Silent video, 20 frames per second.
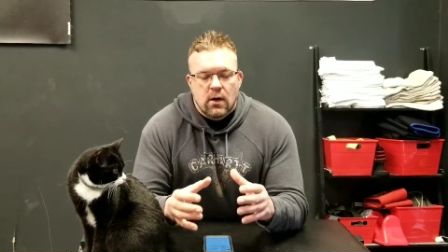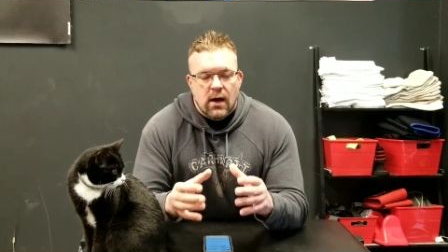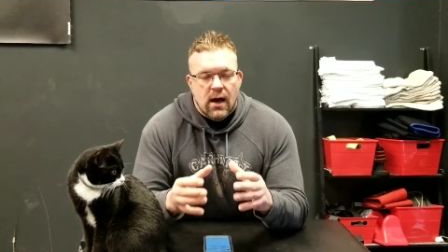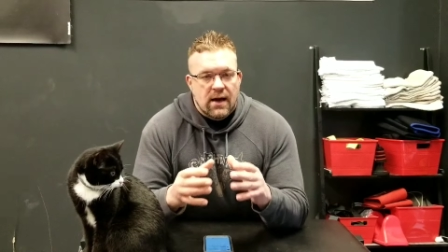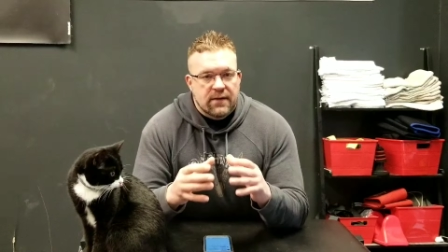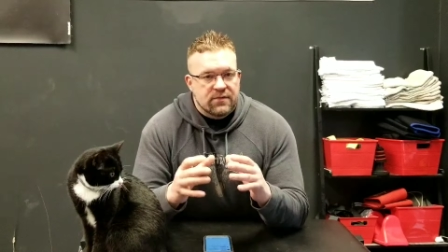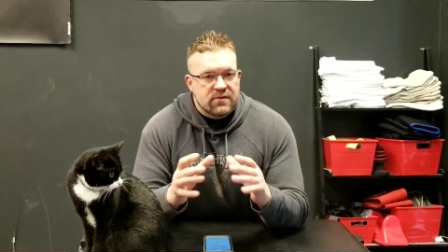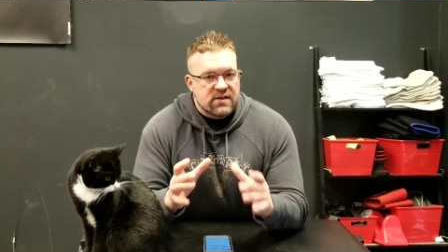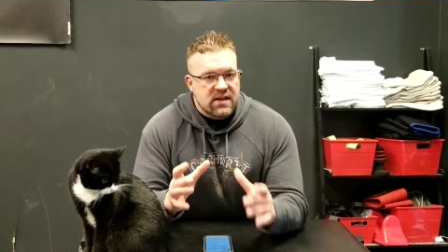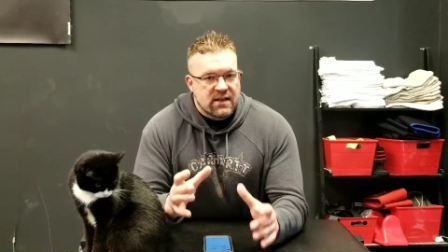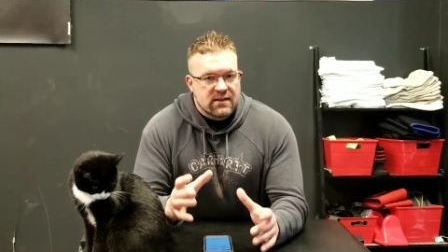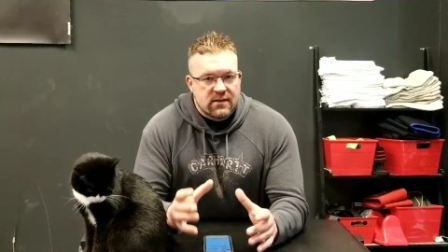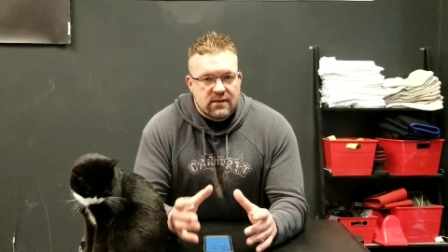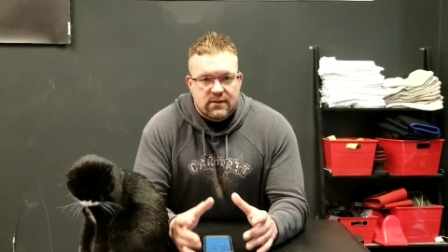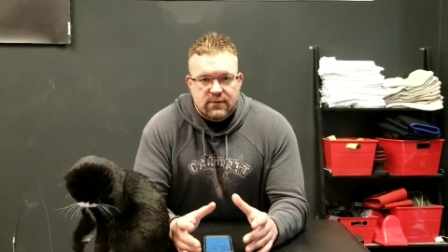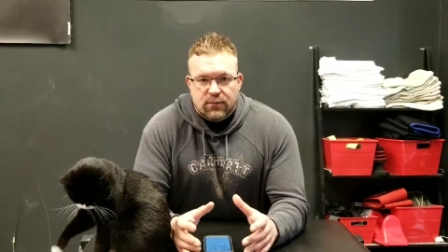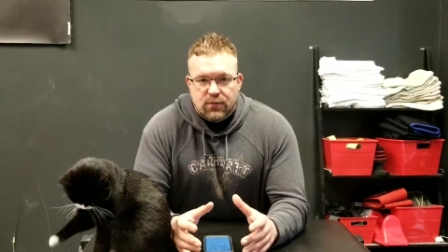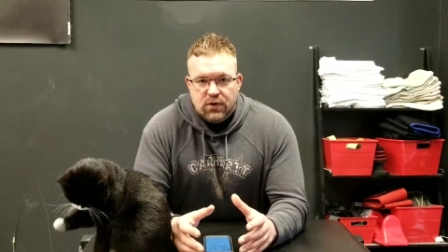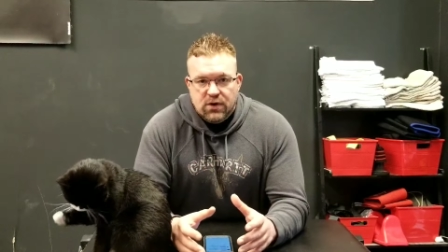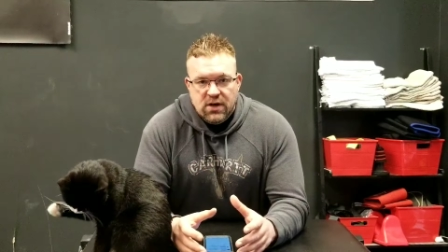I've said
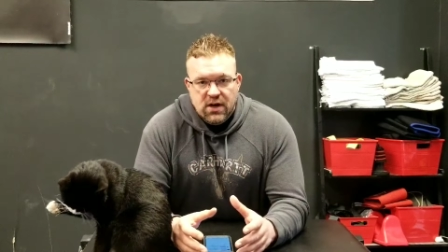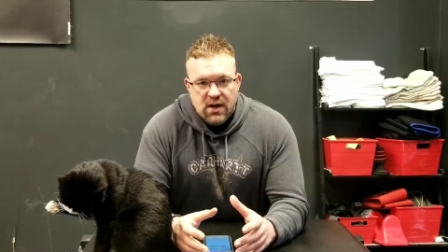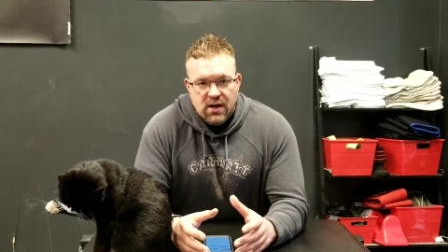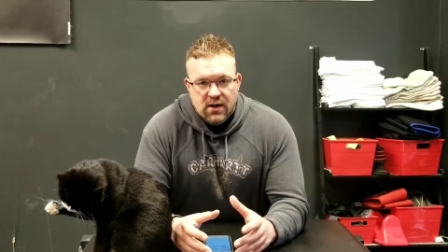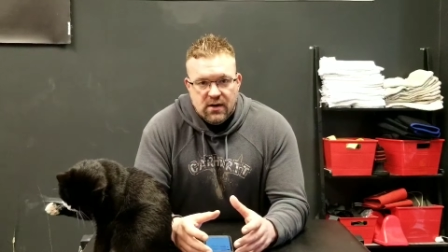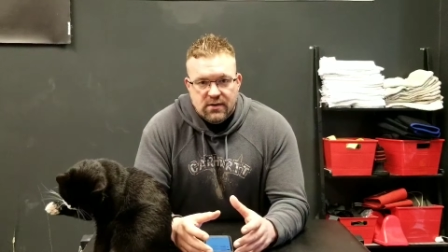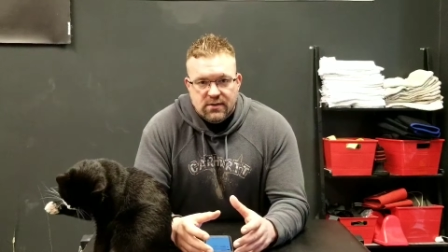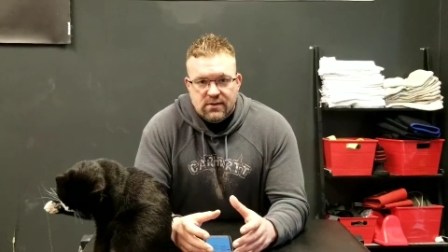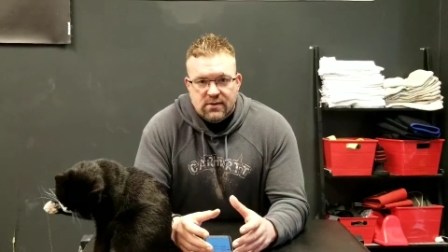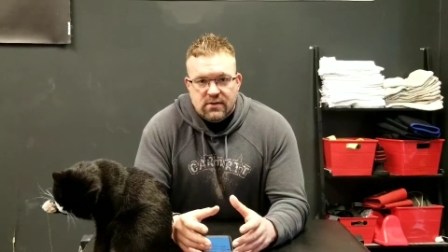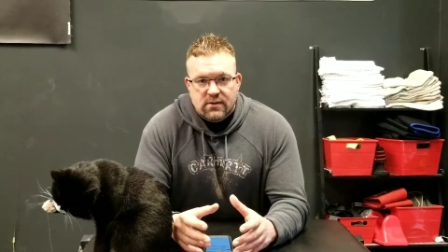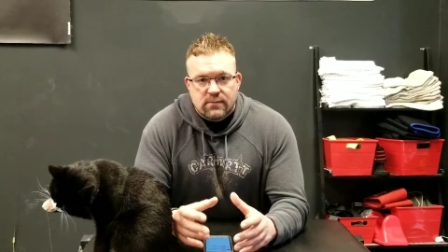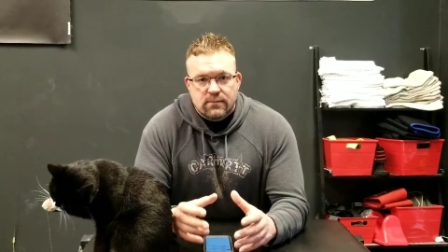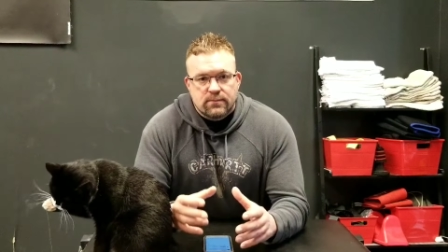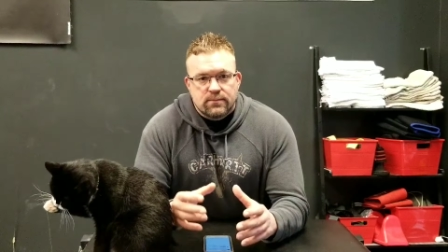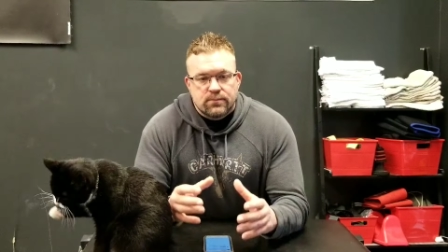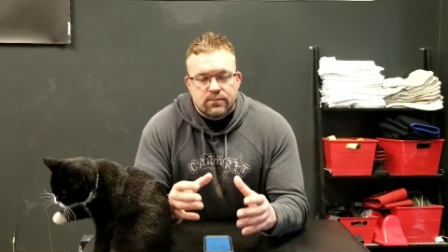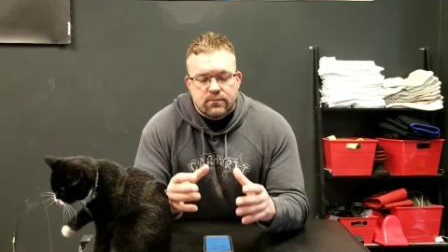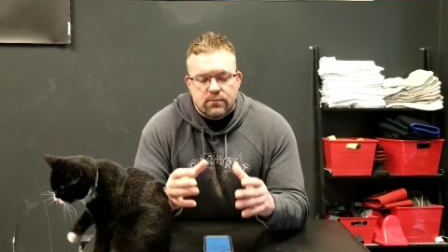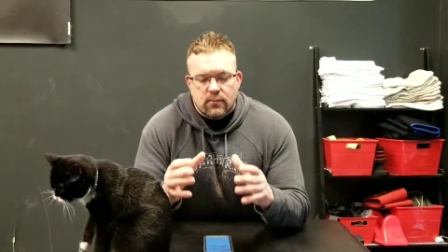this for years,
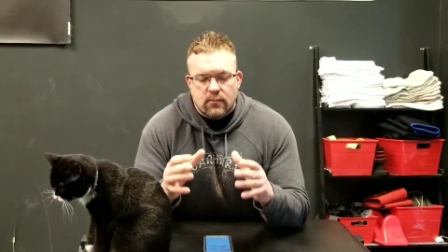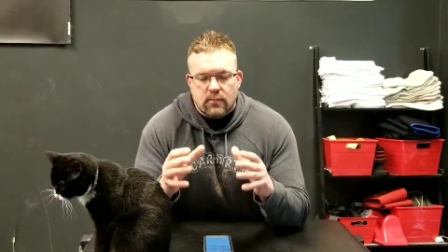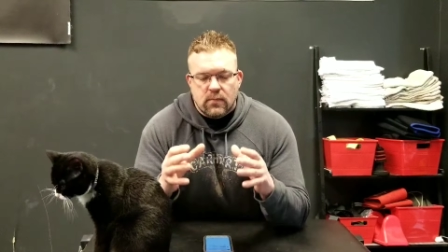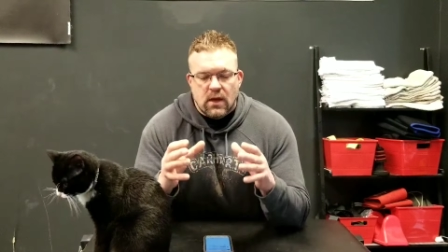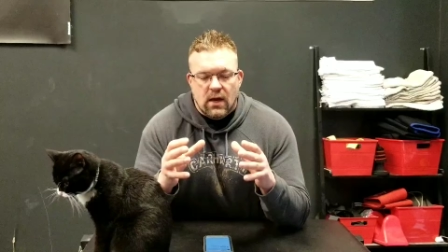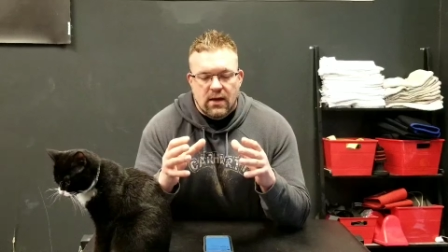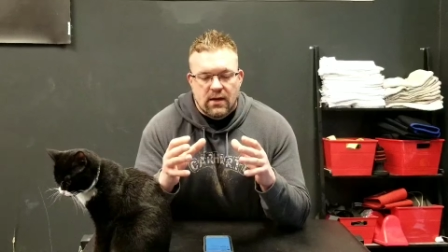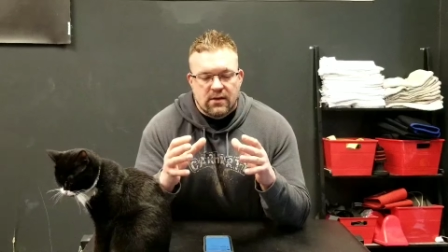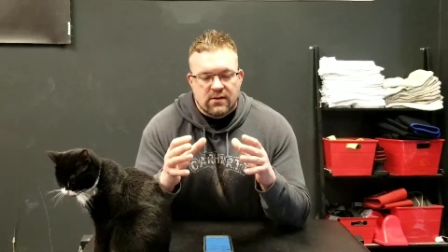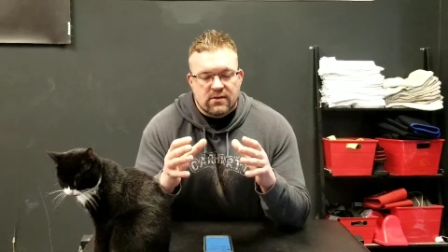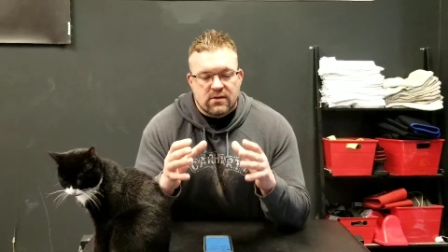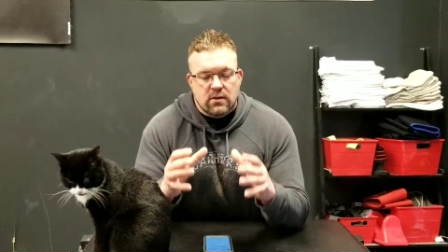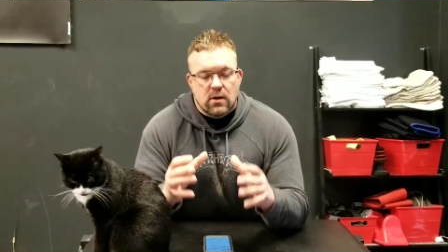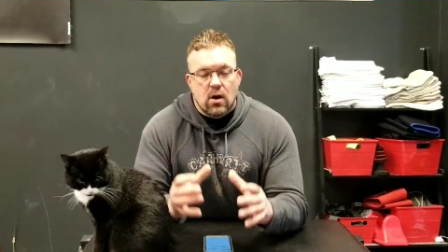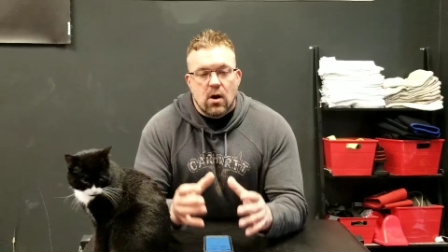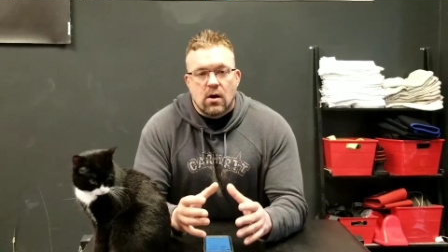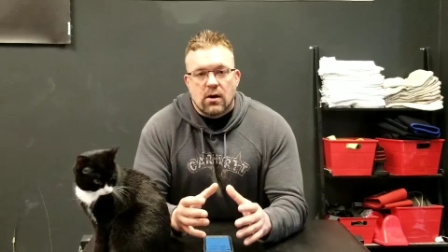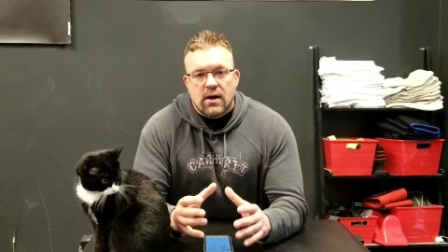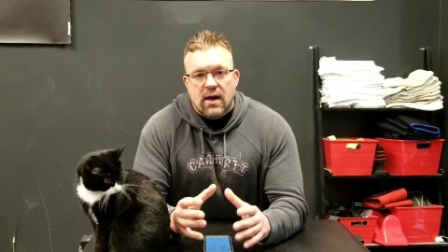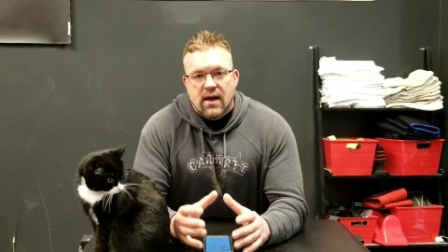and as
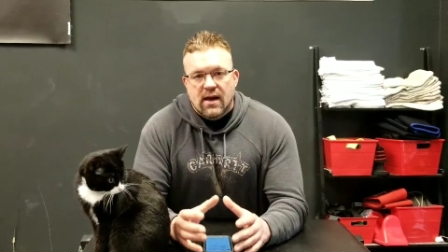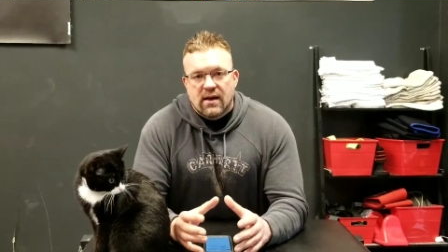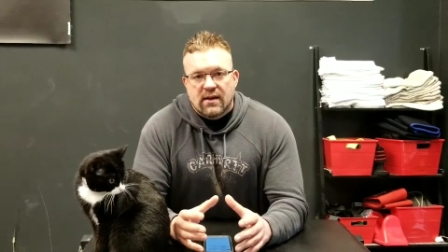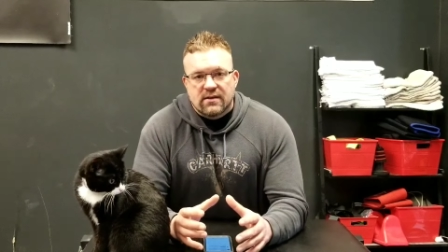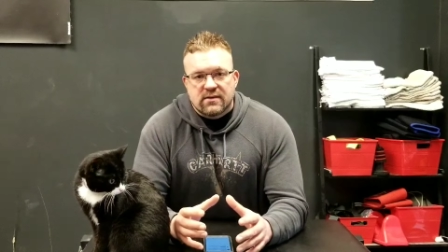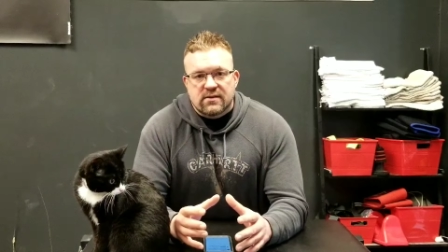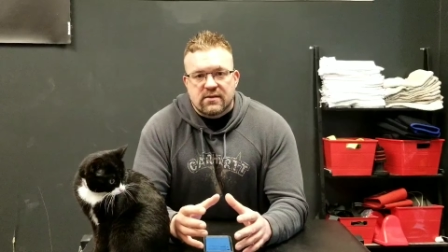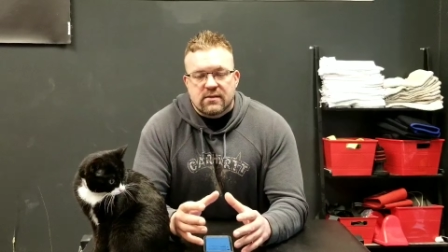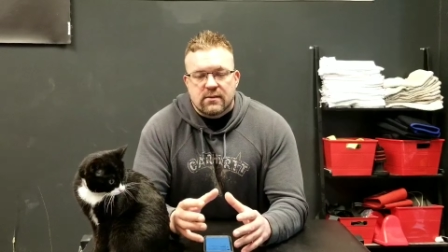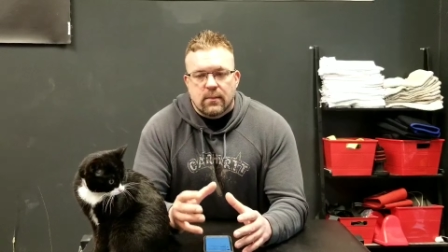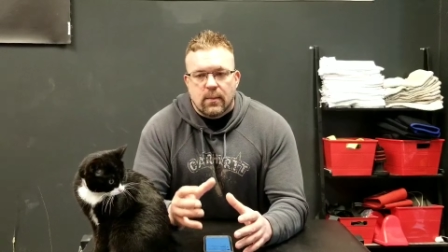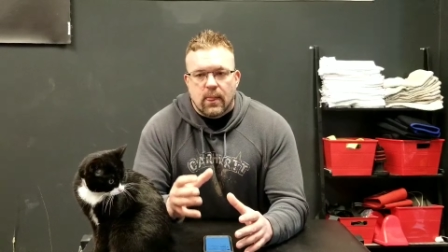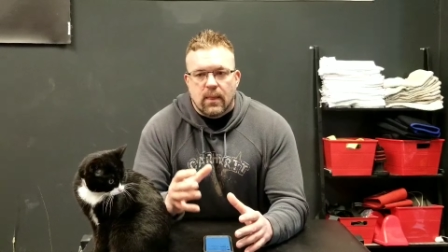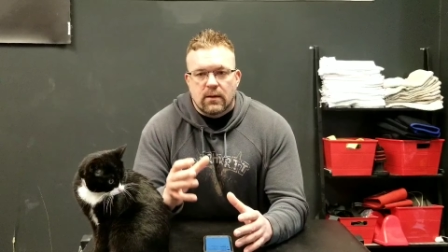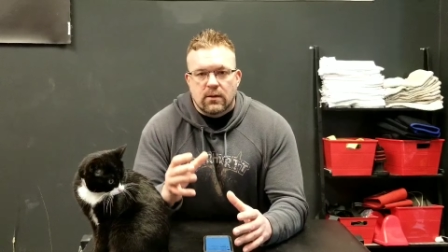long as